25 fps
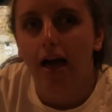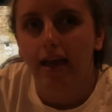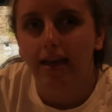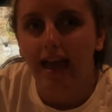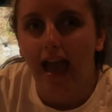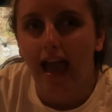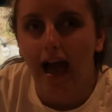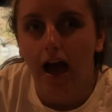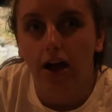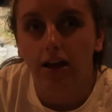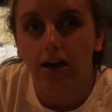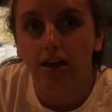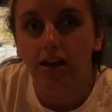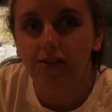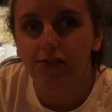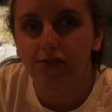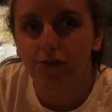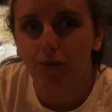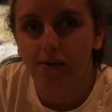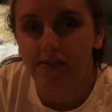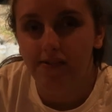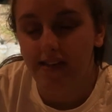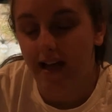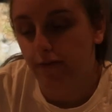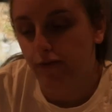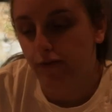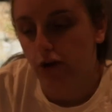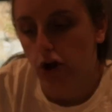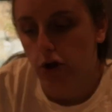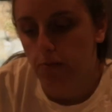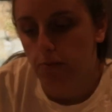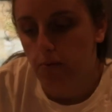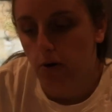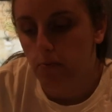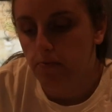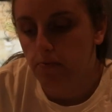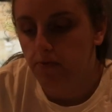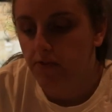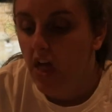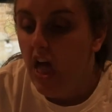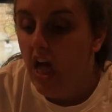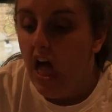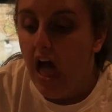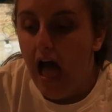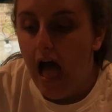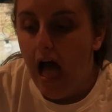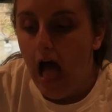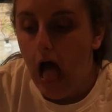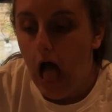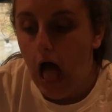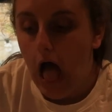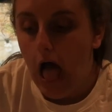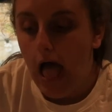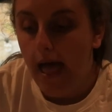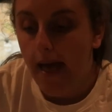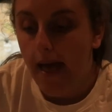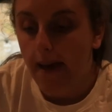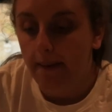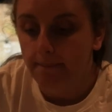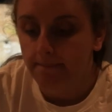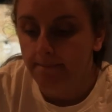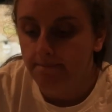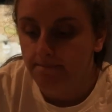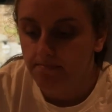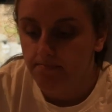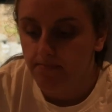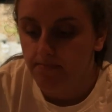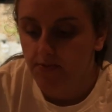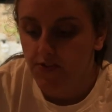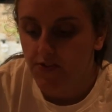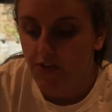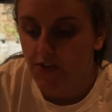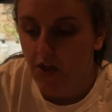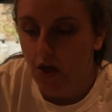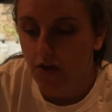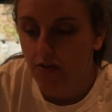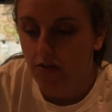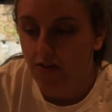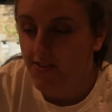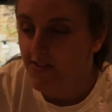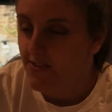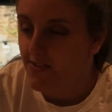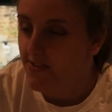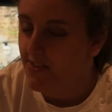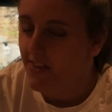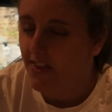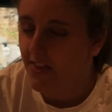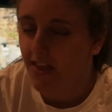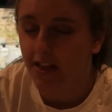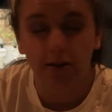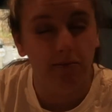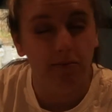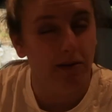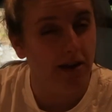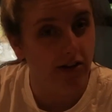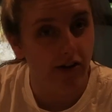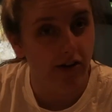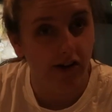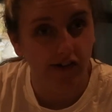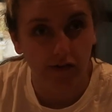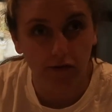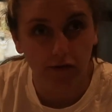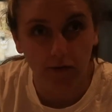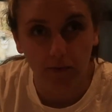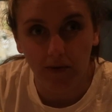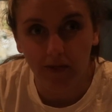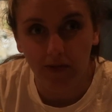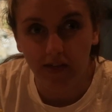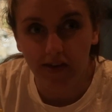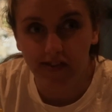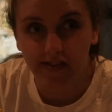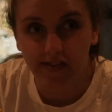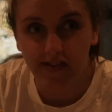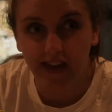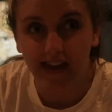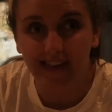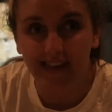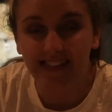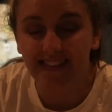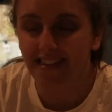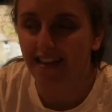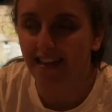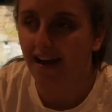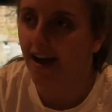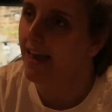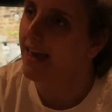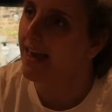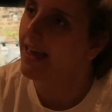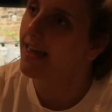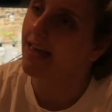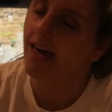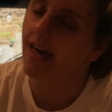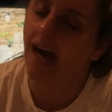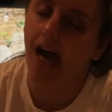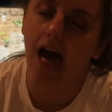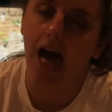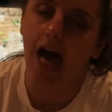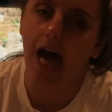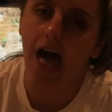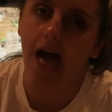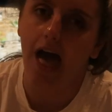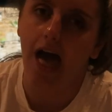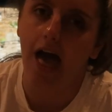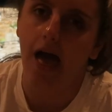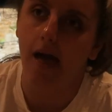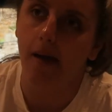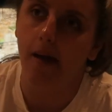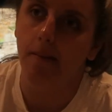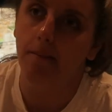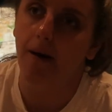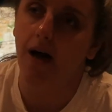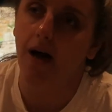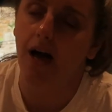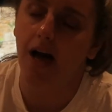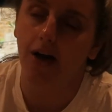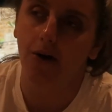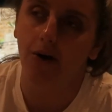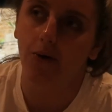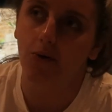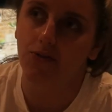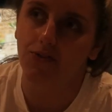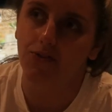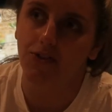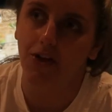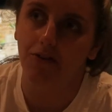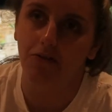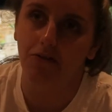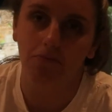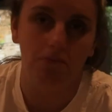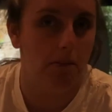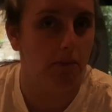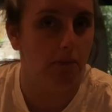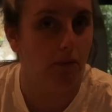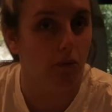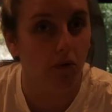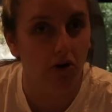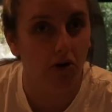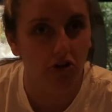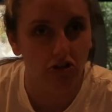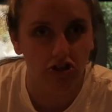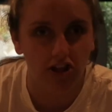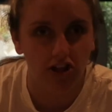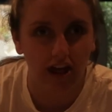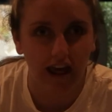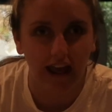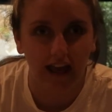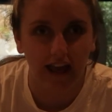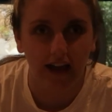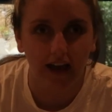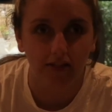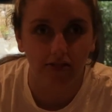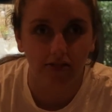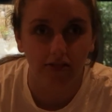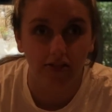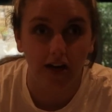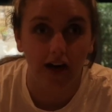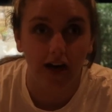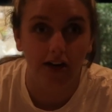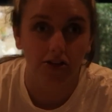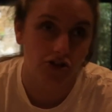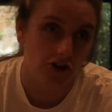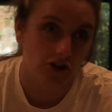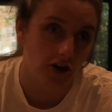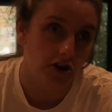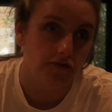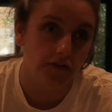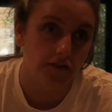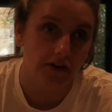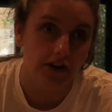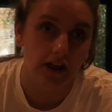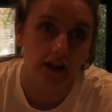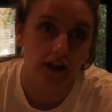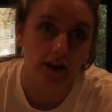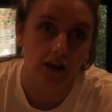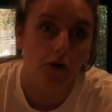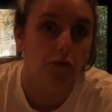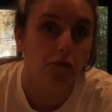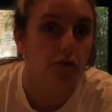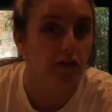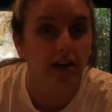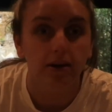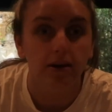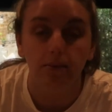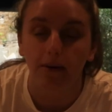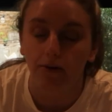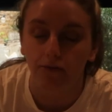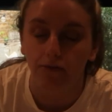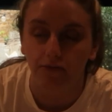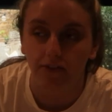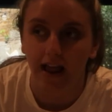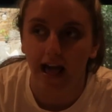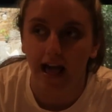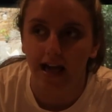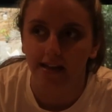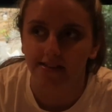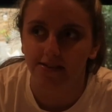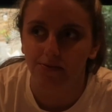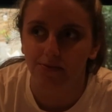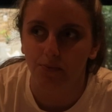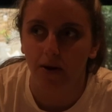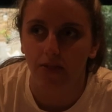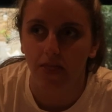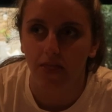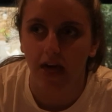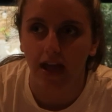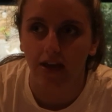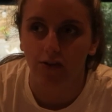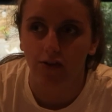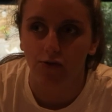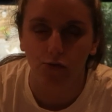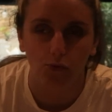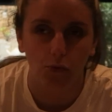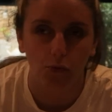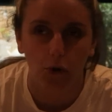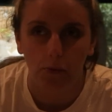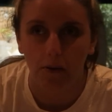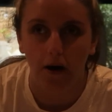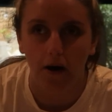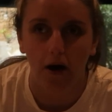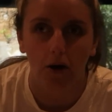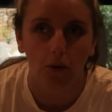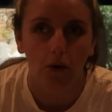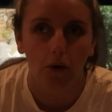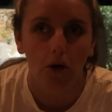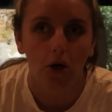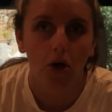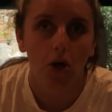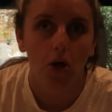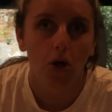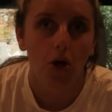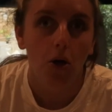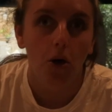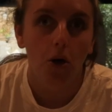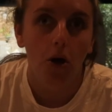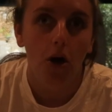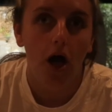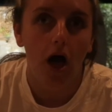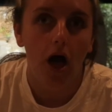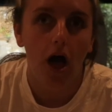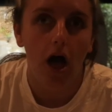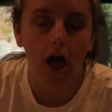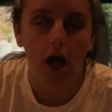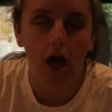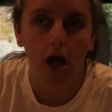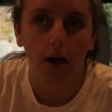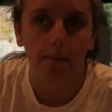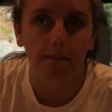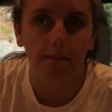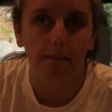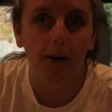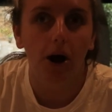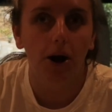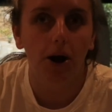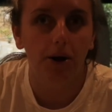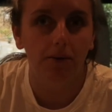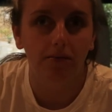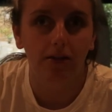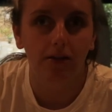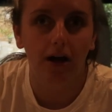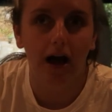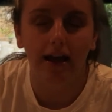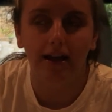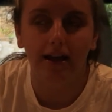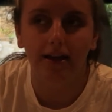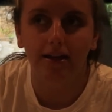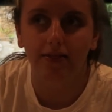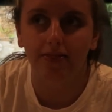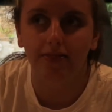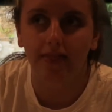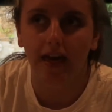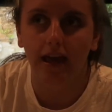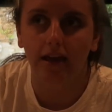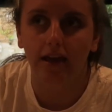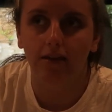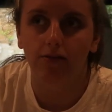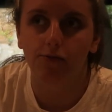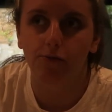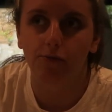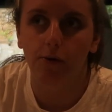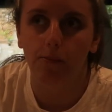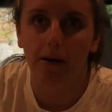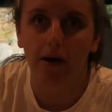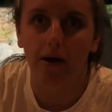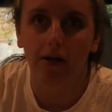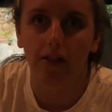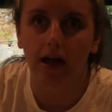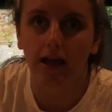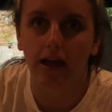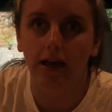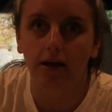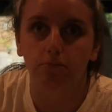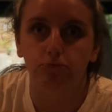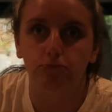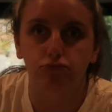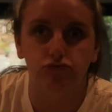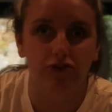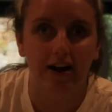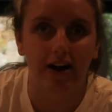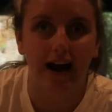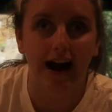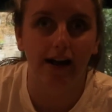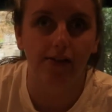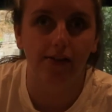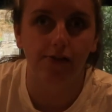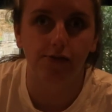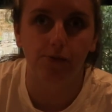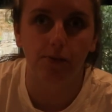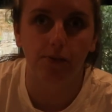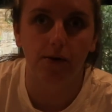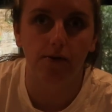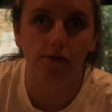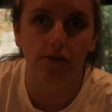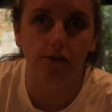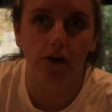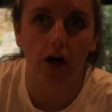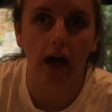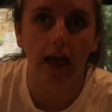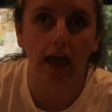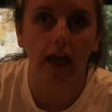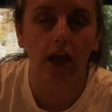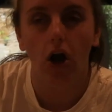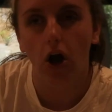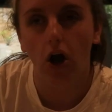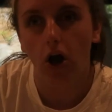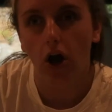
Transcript: Yeah, I used to always have Cocoa Pops. So this is going to be interesting to what this tastes like. I also remember watching the show, funny enough, Eat Well for Less, where they swap out they swap out like brands with like